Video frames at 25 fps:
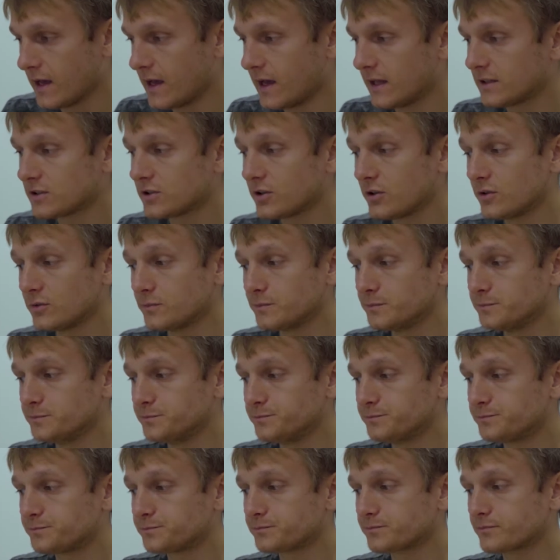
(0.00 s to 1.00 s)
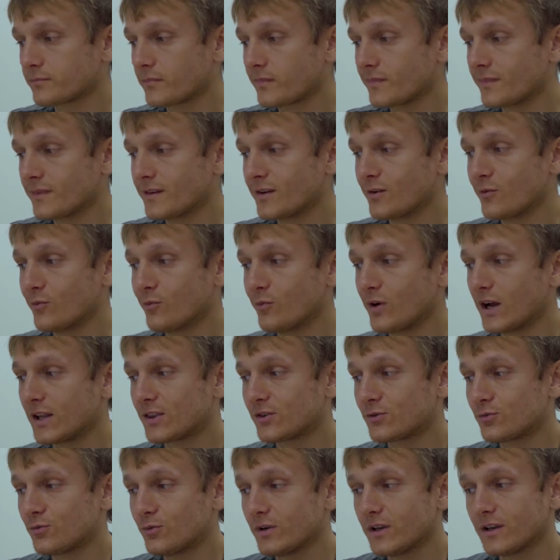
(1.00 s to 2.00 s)
And so
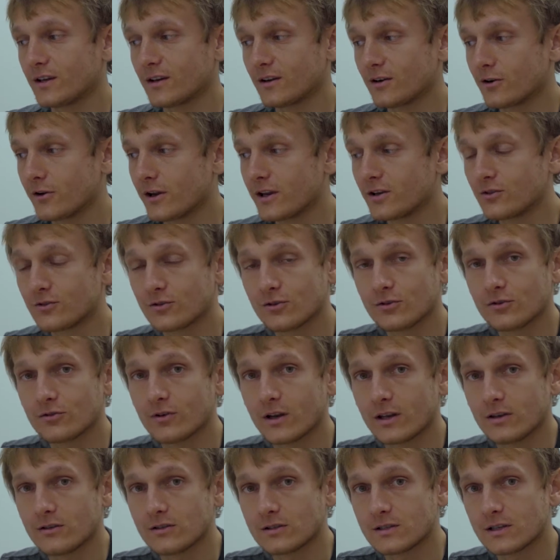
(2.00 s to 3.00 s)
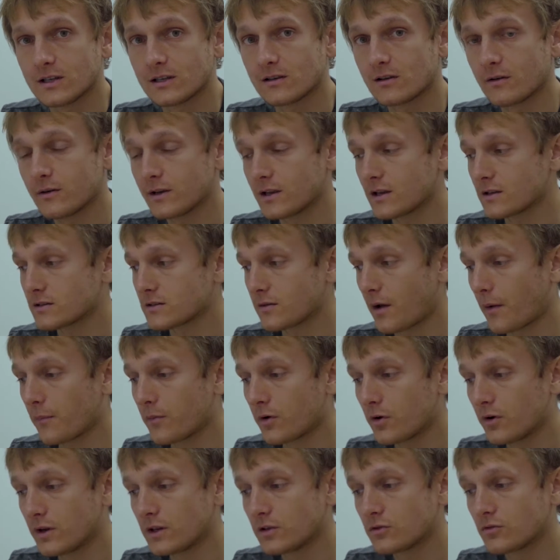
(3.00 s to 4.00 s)
what we're going to do, and you see it coming, is I'm
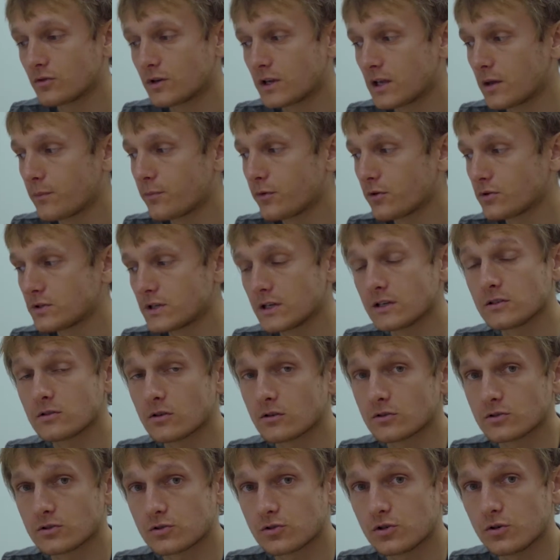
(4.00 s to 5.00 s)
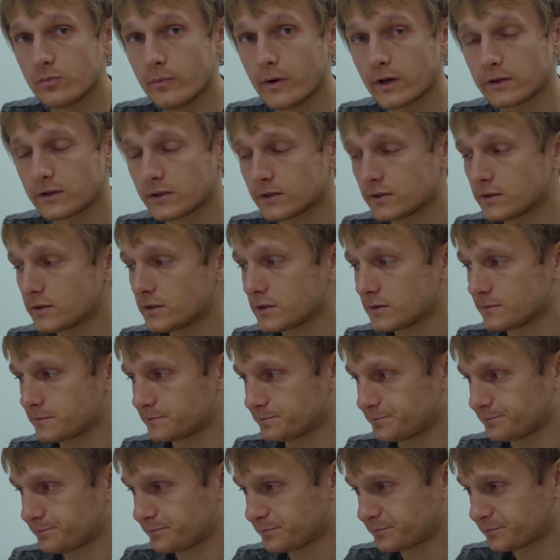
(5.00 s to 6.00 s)
going to keep using those 2 buttons.
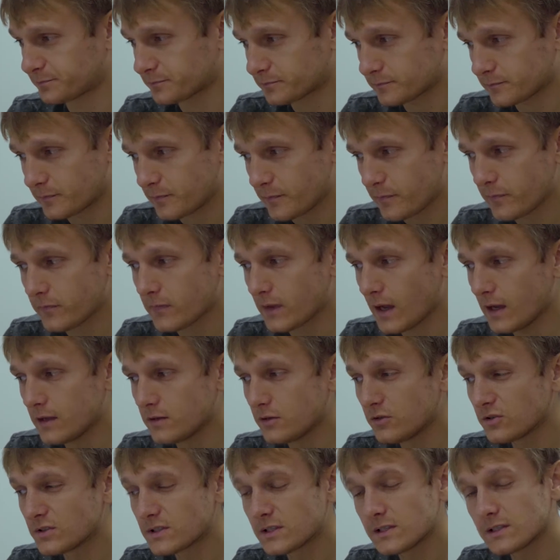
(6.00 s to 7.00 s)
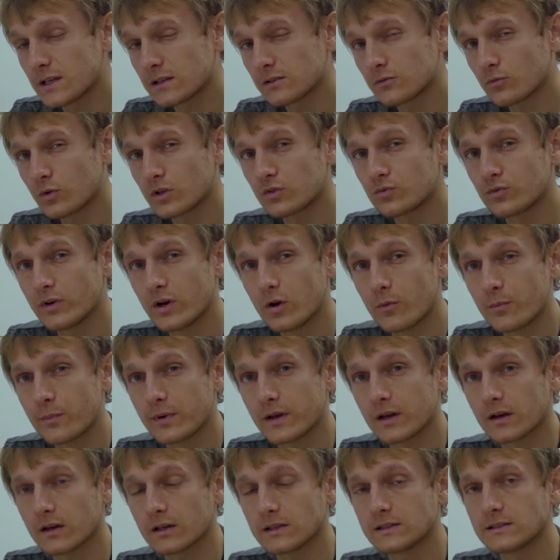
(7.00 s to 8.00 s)
And you see that what will
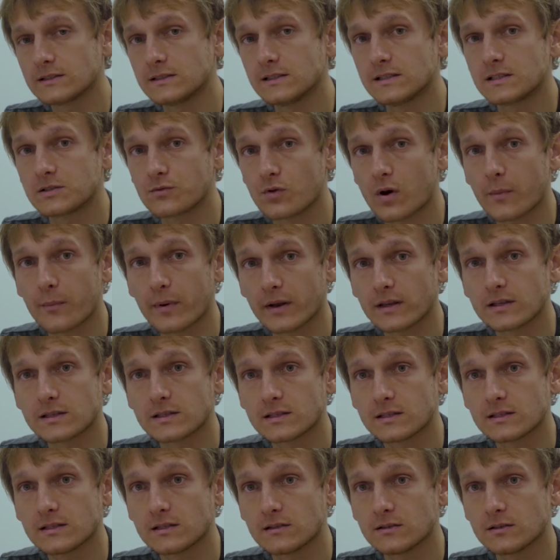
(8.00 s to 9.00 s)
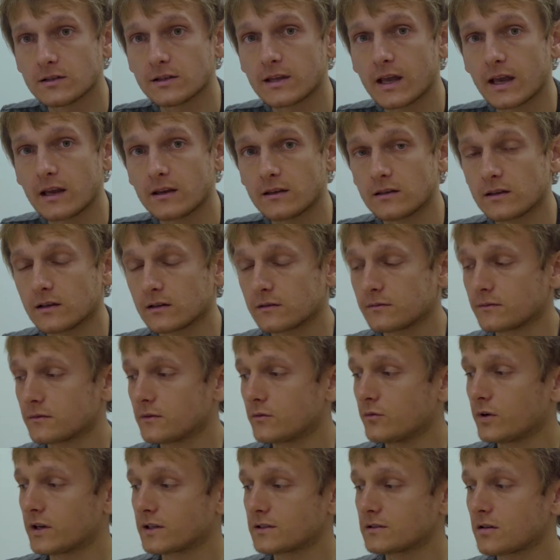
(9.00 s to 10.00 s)
appear is discrepancies in the data,
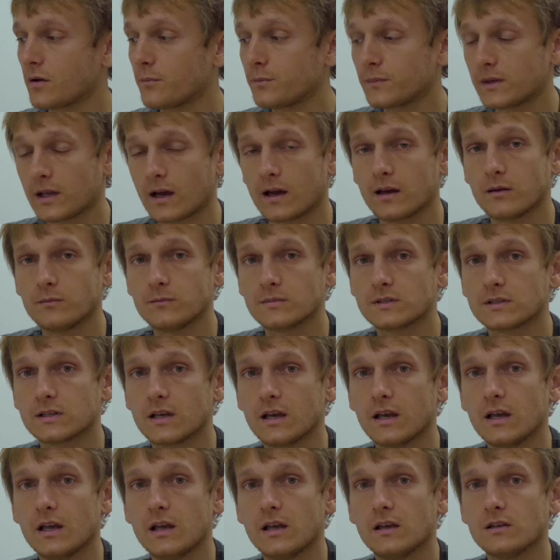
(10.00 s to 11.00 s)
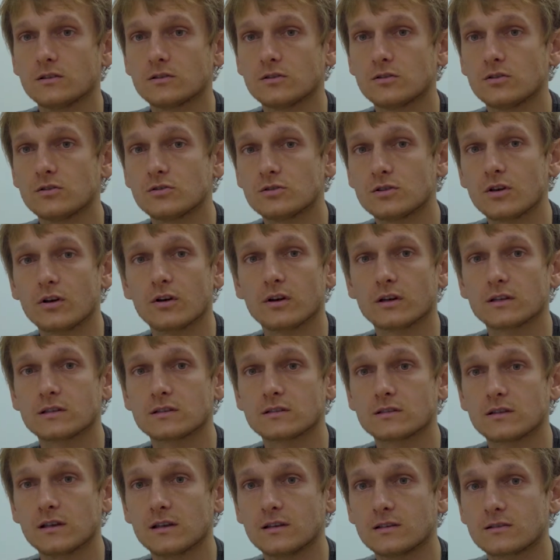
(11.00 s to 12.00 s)
where sometimes the user
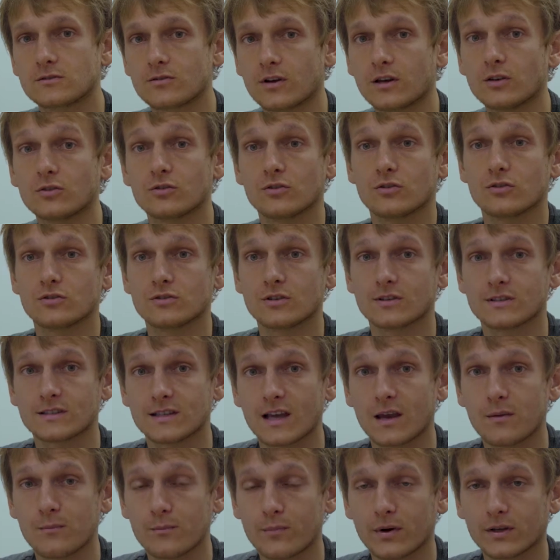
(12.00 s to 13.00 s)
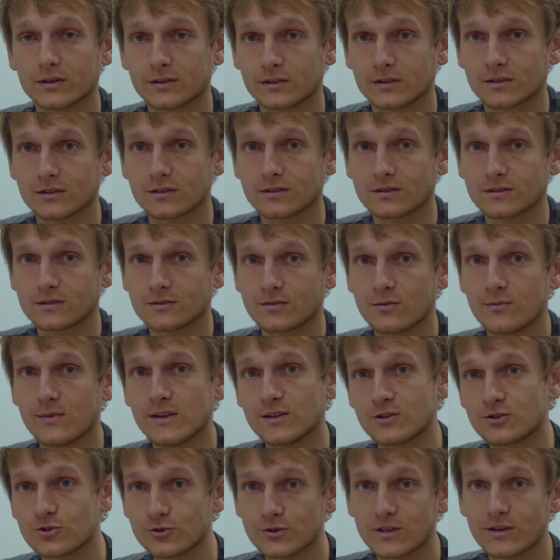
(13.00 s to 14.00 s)
is trying to use the same buttons to
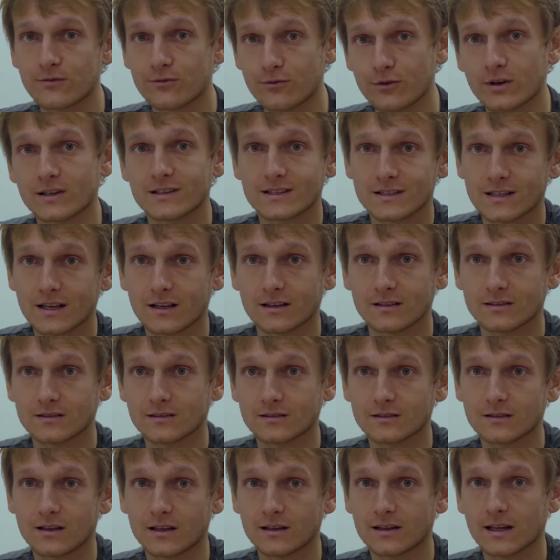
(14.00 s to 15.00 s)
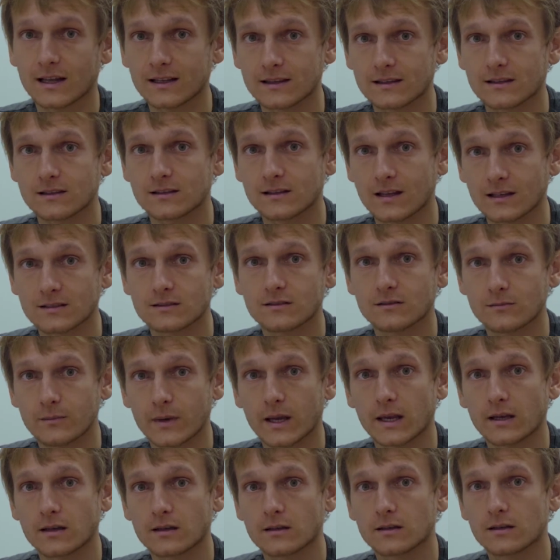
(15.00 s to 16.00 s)
mean two different things, and that doesn't
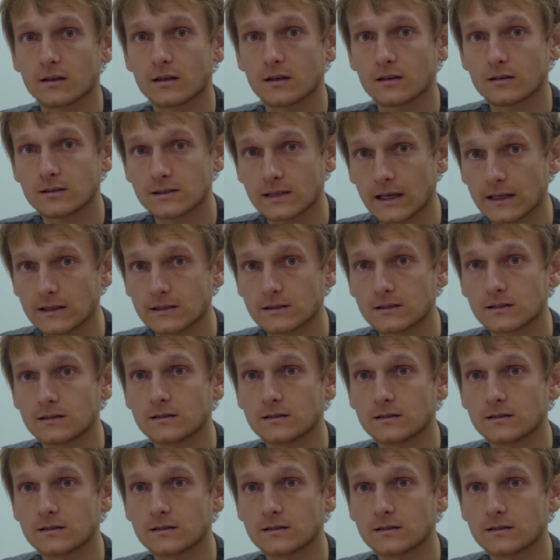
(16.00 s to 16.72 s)
make sense.